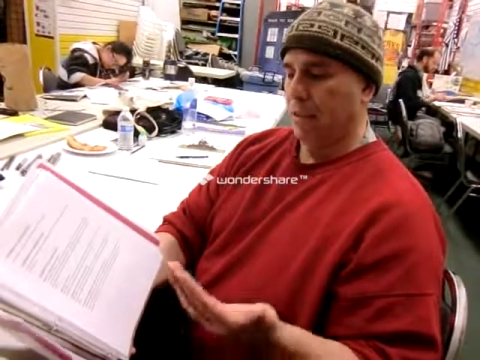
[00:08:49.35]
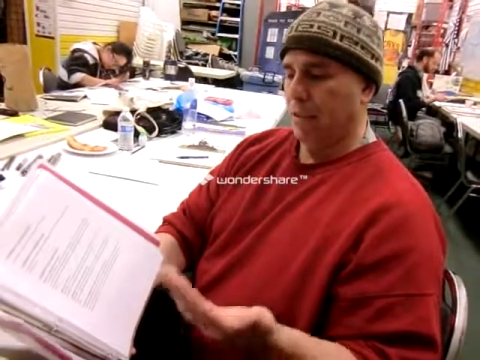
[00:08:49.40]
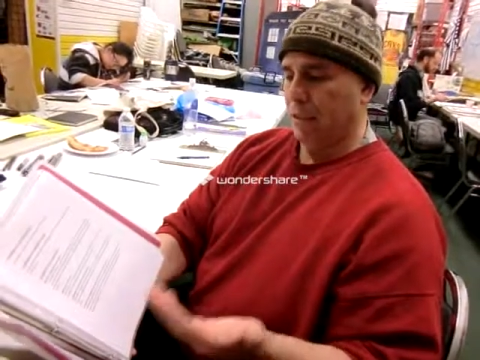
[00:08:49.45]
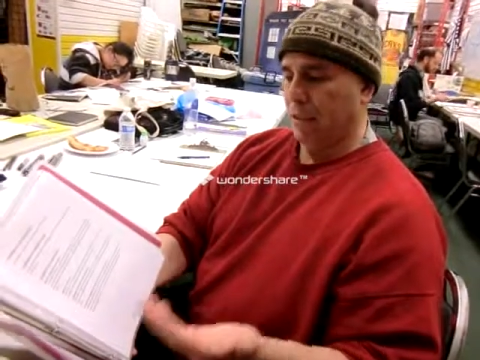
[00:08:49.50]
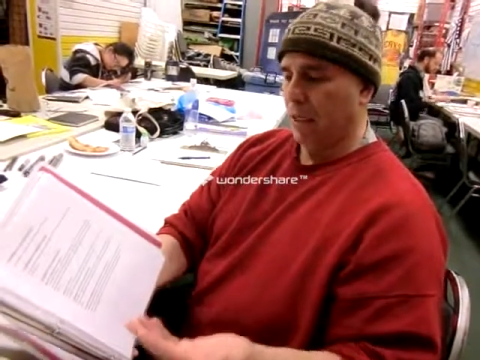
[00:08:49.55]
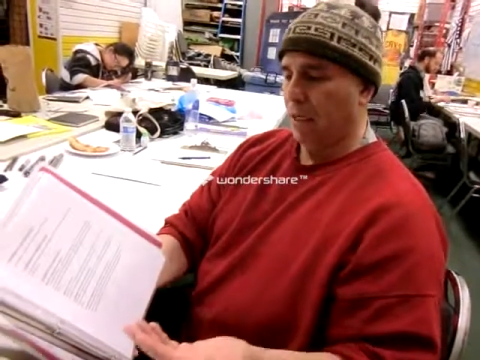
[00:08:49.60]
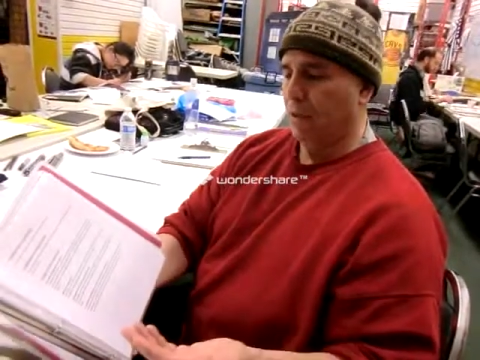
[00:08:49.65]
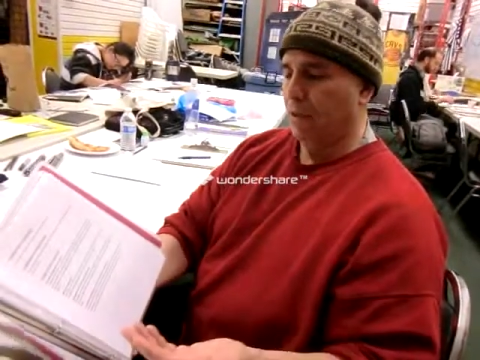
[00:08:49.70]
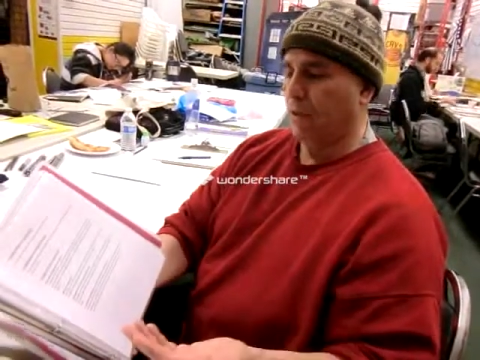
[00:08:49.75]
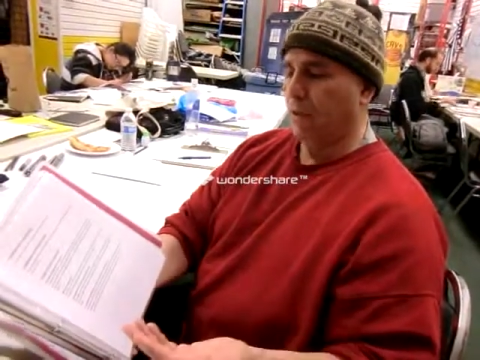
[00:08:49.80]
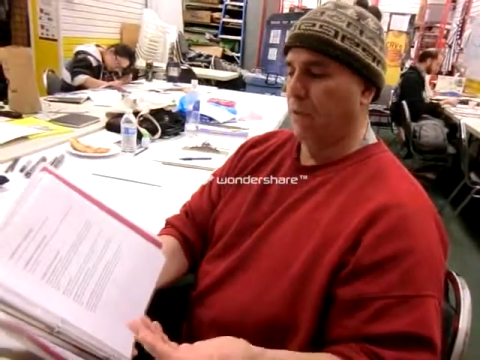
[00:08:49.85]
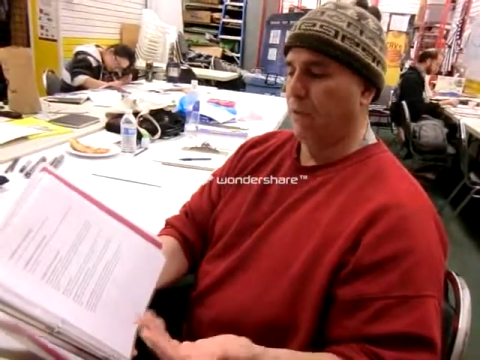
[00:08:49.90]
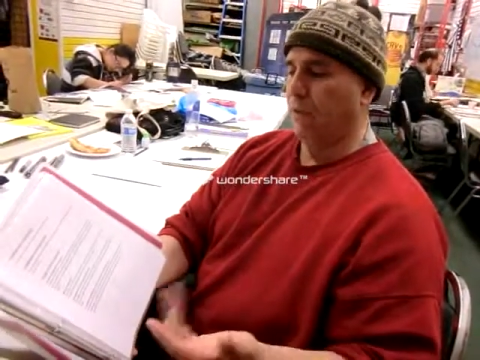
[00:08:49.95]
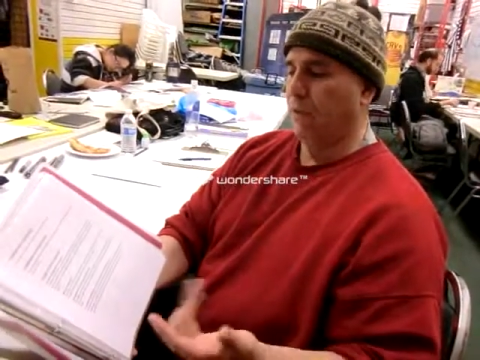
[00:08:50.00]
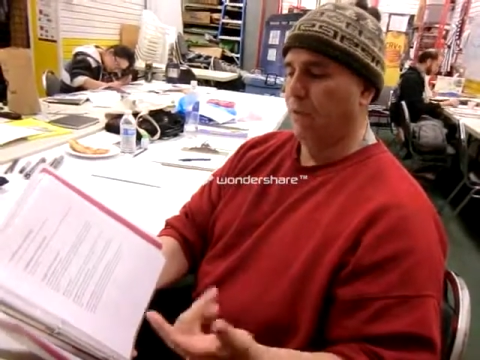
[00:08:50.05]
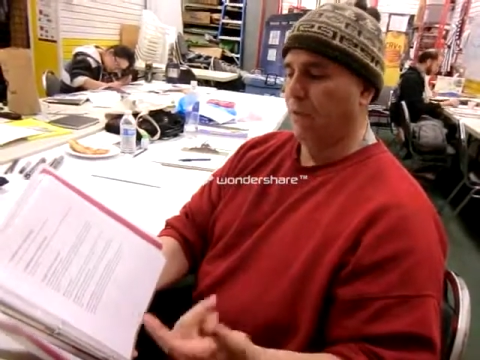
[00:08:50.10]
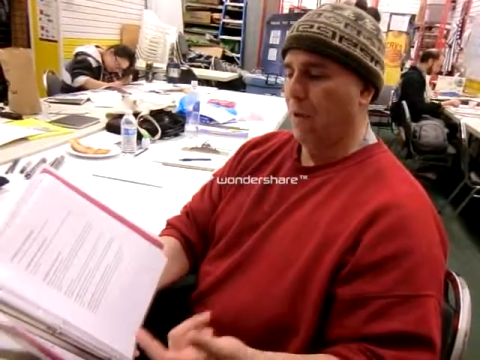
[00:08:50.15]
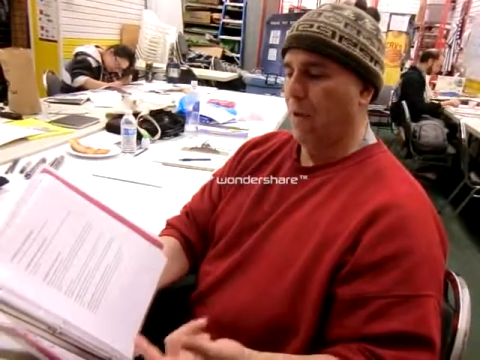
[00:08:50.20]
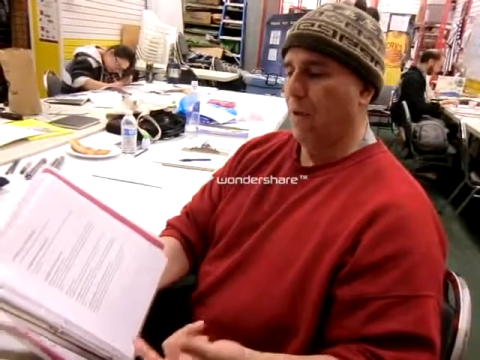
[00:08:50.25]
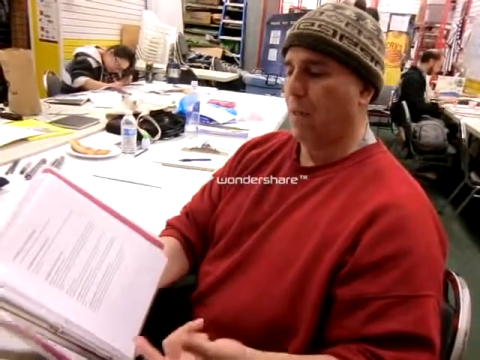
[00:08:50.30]
center of a
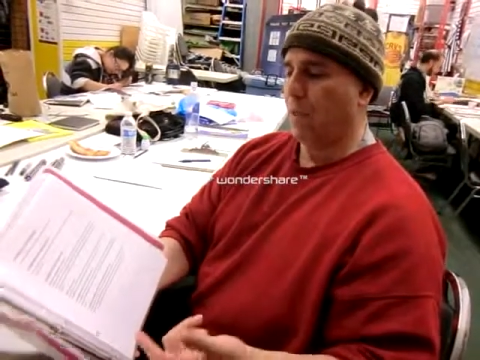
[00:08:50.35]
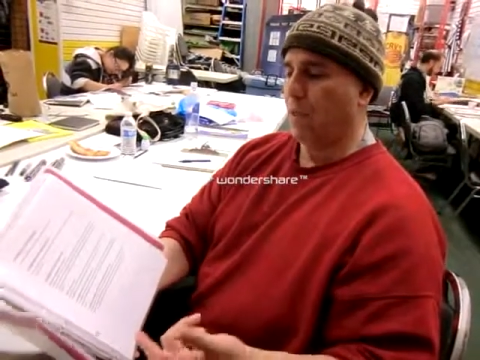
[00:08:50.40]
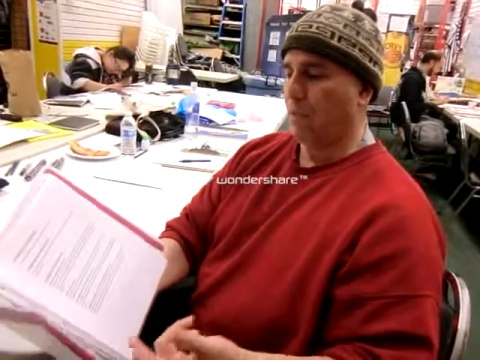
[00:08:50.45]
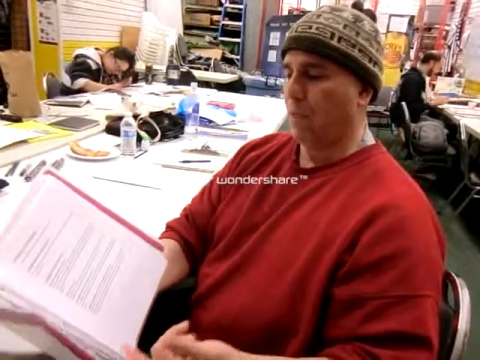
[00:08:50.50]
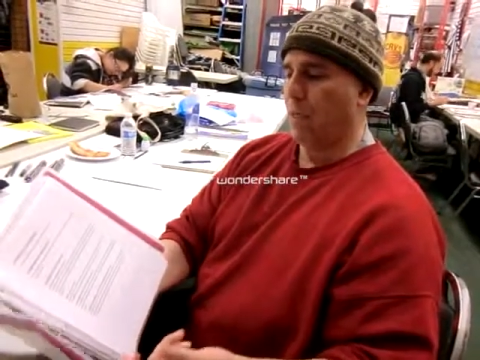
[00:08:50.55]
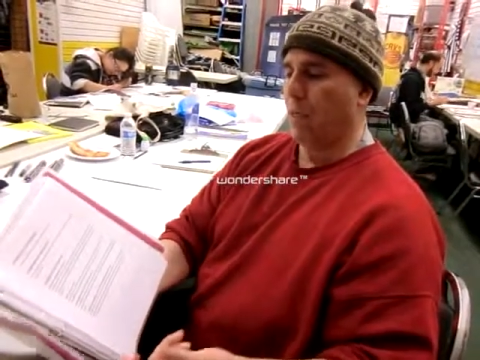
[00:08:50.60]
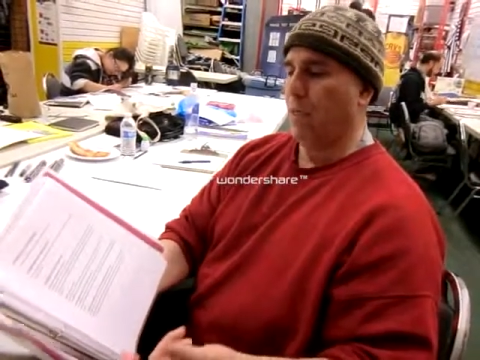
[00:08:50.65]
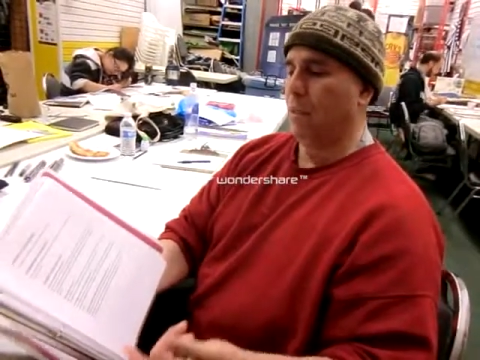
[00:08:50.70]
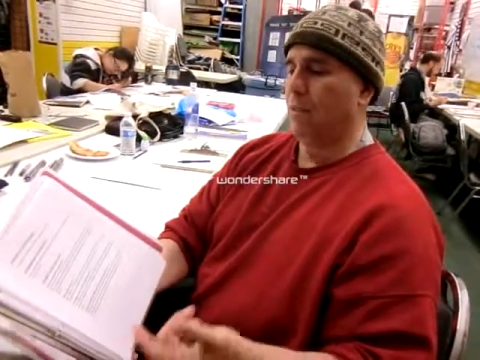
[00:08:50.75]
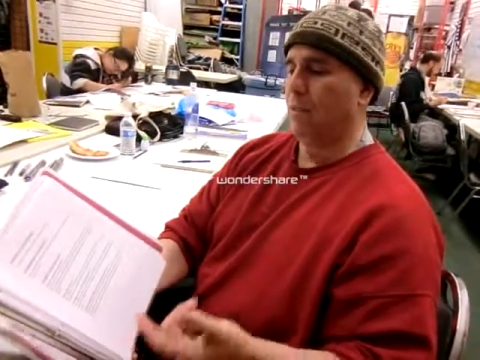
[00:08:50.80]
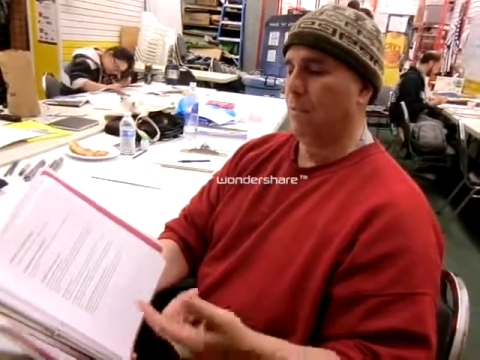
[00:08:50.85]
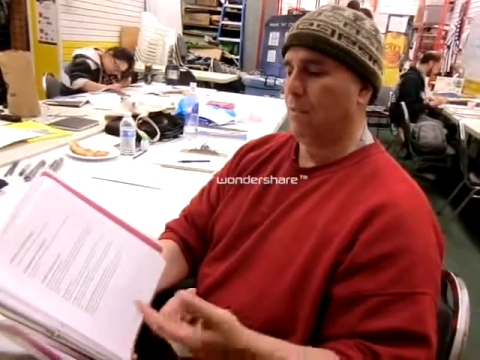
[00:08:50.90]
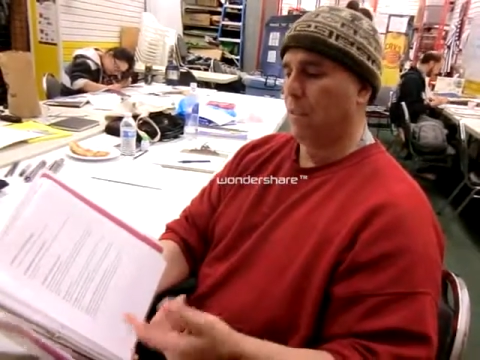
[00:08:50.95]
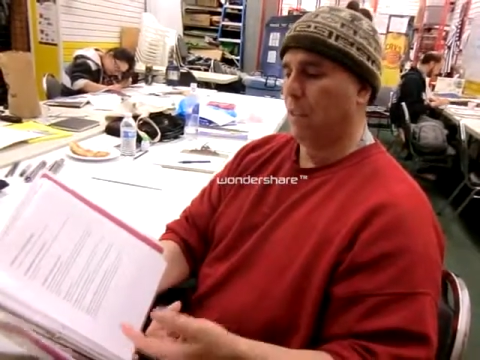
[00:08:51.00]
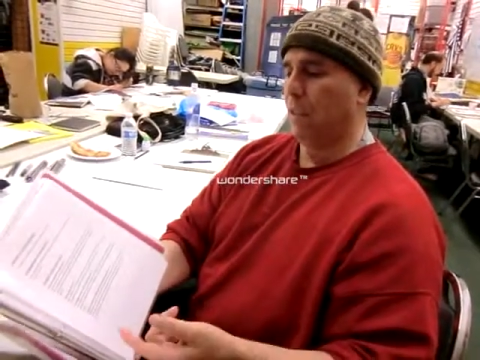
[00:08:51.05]
fast-paced